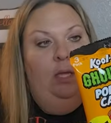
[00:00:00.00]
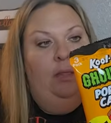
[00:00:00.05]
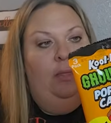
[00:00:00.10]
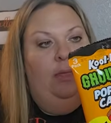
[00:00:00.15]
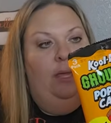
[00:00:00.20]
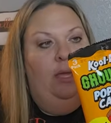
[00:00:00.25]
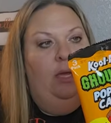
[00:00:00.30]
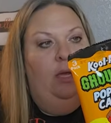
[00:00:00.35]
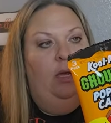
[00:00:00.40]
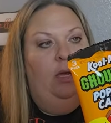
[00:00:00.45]

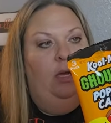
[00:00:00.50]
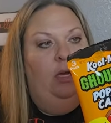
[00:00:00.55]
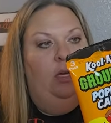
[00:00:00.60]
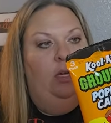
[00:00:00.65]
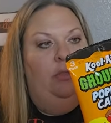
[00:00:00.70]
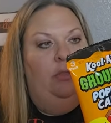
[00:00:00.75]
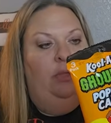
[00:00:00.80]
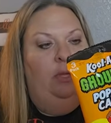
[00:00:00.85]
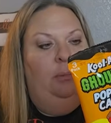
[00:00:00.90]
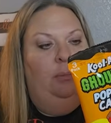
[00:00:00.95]
They
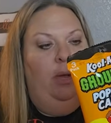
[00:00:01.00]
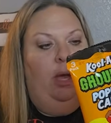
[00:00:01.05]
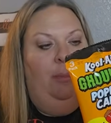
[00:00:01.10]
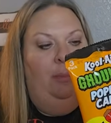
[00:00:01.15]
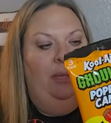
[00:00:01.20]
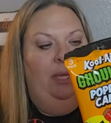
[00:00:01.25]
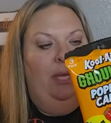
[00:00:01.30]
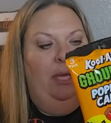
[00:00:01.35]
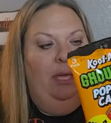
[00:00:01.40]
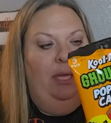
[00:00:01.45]
are the
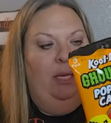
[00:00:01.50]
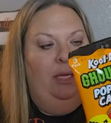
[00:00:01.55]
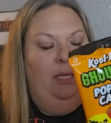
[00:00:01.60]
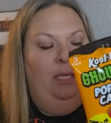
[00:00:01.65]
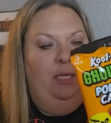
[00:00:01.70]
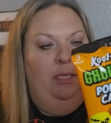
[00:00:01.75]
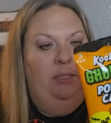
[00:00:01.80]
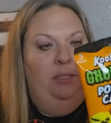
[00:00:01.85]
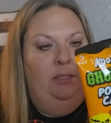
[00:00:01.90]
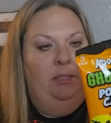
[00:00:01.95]
popping
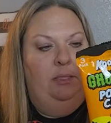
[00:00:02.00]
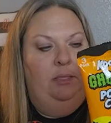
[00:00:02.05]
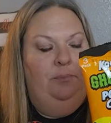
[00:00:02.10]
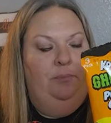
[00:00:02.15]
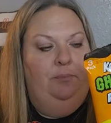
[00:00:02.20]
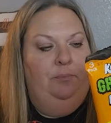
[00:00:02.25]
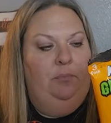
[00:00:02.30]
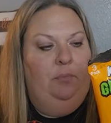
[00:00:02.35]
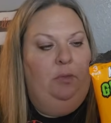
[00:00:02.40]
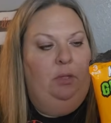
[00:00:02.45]
candies,
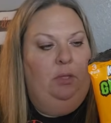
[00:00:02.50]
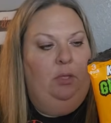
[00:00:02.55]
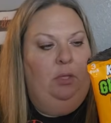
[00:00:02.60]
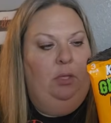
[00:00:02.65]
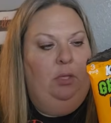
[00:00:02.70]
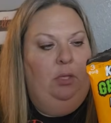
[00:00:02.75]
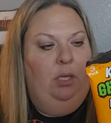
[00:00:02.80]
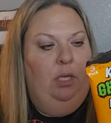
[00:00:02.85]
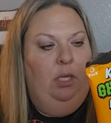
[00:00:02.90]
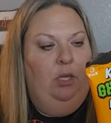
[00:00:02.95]

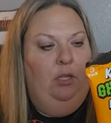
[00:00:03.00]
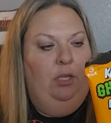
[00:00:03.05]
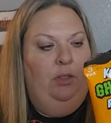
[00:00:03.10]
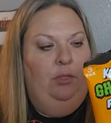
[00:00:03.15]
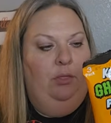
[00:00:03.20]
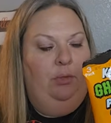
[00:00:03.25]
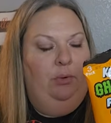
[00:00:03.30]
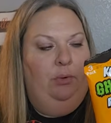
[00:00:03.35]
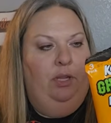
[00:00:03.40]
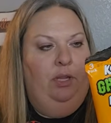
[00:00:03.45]
and you get
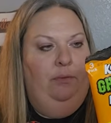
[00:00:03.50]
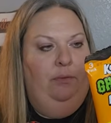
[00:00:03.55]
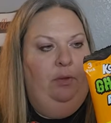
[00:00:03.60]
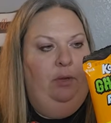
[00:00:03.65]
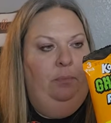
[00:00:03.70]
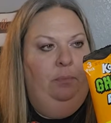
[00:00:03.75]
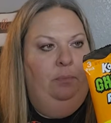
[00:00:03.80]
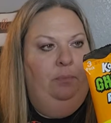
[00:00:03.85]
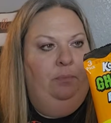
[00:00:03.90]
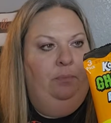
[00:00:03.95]
3 of
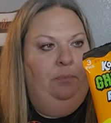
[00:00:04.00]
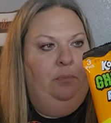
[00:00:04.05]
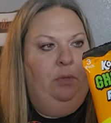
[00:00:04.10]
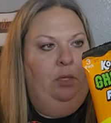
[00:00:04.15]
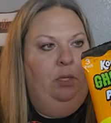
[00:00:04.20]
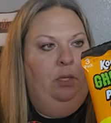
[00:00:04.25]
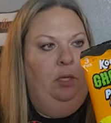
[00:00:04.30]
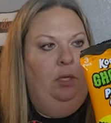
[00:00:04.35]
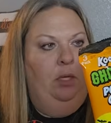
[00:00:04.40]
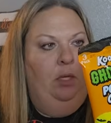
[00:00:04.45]
them
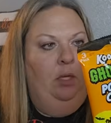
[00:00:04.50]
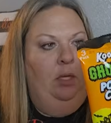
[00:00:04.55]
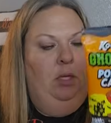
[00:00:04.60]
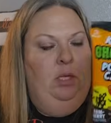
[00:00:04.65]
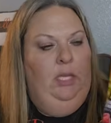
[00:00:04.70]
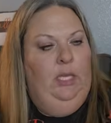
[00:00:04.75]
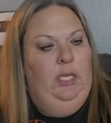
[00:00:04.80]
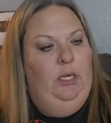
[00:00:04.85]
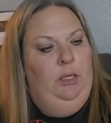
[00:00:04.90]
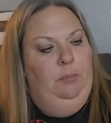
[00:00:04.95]

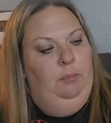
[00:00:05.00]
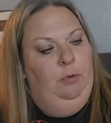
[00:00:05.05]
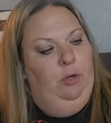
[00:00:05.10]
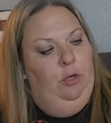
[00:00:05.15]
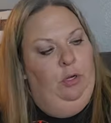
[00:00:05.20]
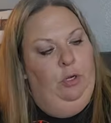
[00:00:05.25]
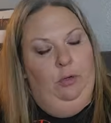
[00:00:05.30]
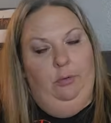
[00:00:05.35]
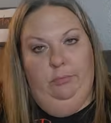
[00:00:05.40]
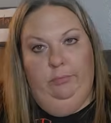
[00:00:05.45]
in
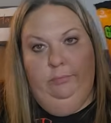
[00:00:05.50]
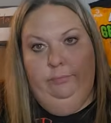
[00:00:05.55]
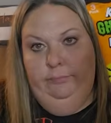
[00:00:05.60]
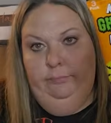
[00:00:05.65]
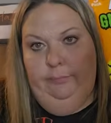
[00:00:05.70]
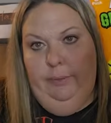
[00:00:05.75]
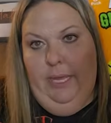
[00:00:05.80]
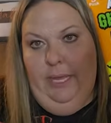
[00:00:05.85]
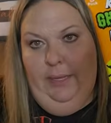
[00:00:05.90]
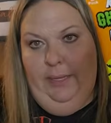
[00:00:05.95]
per
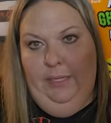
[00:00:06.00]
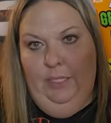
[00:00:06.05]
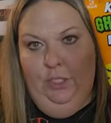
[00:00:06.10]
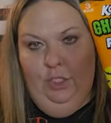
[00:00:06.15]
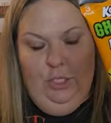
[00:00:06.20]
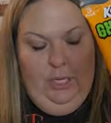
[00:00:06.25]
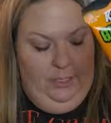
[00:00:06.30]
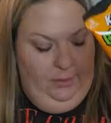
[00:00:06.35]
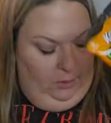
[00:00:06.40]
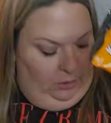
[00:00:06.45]
package.
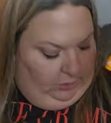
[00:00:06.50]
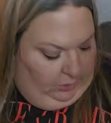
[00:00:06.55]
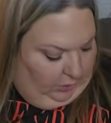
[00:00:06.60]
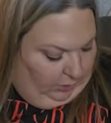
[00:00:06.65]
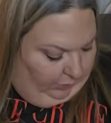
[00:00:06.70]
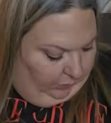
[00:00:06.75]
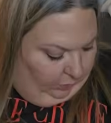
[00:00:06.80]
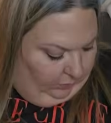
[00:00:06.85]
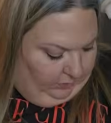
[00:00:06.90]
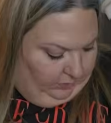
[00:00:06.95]
There's
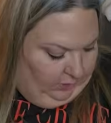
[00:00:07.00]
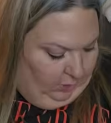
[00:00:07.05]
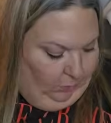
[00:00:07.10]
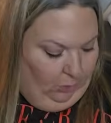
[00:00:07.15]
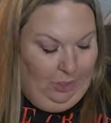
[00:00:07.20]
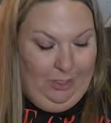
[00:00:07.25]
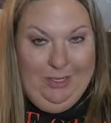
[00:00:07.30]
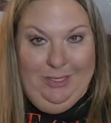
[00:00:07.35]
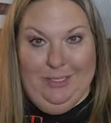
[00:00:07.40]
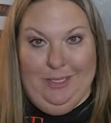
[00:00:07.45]
another one
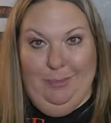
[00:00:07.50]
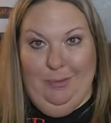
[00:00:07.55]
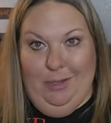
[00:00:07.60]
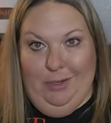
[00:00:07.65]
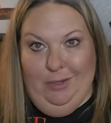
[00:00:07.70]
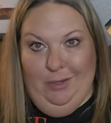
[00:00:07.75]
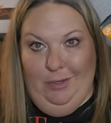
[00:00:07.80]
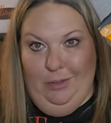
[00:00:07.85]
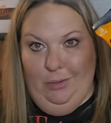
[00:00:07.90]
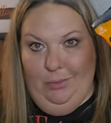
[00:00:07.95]
somewhere because I bought
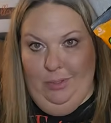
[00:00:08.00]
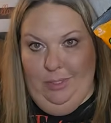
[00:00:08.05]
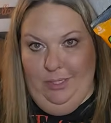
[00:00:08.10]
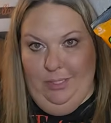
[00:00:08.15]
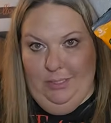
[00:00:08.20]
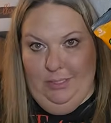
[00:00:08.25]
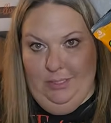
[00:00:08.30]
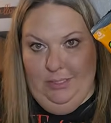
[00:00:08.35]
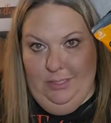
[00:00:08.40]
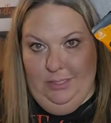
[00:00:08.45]
another one
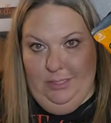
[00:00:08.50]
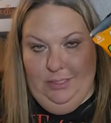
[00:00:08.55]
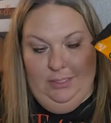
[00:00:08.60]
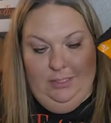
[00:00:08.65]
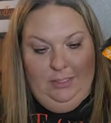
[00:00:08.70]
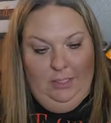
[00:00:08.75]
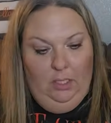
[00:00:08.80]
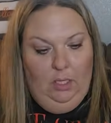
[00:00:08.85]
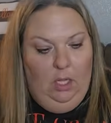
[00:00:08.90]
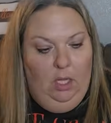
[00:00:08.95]
because 6
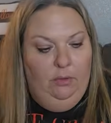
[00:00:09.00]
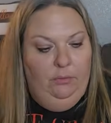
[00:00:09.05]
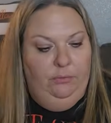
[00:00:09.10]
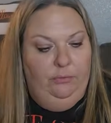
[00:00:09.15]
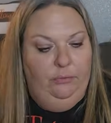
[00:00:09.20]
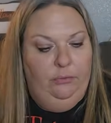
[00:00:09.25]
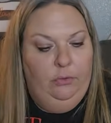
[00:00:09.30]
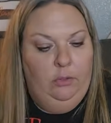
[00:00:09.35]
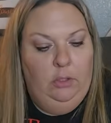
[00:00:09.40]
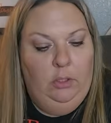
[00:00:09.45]
isn't
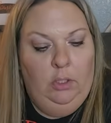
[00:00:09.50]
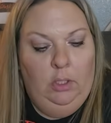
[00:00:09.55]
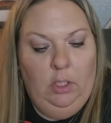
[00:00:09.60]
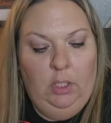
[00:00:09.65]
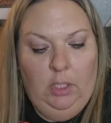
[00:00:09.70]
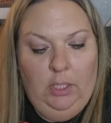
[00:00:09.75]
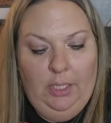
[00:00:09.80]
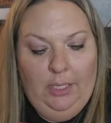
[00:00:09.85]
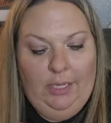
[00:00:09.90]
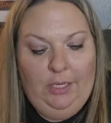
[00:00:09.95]

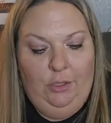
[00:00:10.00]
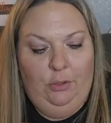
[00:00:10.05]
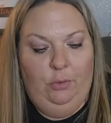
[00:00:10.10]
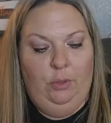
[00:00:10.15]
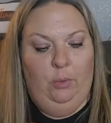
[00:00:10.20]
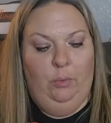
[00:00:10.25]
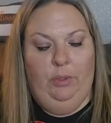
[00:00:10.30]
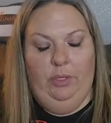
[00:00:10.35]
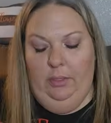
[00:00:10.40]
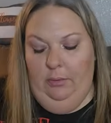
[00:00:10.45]
enough, and I knew
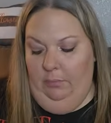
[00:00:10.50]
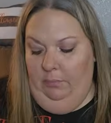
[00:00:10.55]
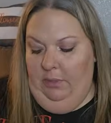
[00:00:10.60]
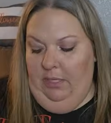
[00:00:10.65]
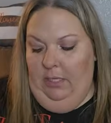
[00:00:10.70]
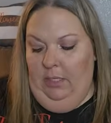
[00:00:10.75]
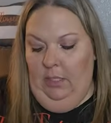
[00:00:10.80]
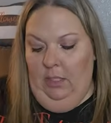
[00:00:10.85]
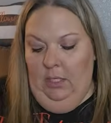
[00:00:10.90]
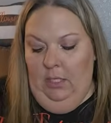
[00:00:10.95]
it wouldn't
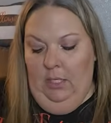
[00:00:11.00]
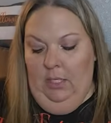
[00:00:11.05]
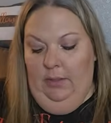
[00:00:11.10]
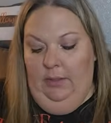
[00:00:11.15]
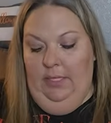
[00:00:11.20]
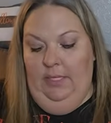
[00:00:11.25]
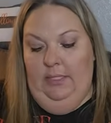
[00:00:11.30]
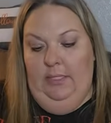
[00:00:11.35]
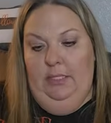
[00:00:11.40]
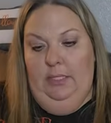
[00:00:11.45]
be.
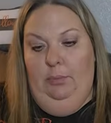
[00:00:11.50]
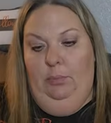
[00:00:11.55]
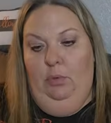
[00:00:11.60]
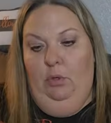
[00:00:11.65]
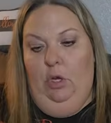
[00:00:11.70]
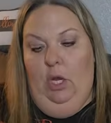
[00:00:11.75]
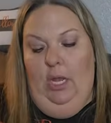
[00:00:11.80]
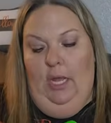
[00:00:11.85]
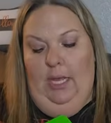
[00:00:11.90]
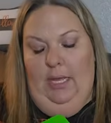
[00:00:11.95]
This is a
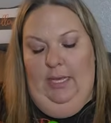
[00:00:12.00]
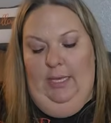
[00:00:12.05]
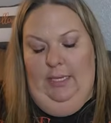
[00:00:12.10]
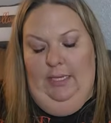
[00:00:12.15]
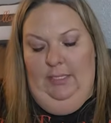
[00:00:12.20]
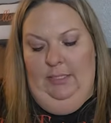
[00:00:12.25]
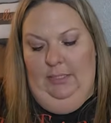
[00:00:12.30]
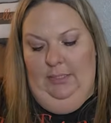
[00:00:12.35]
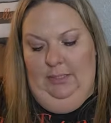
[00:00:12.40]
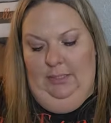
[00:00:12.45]

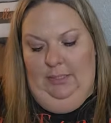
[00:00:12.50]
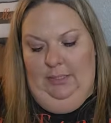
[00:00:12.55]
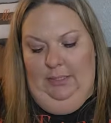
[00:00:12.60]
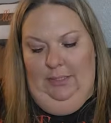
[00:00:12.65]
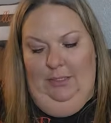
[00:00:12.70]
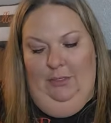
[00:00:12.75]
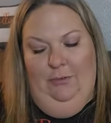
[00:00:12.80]
prize.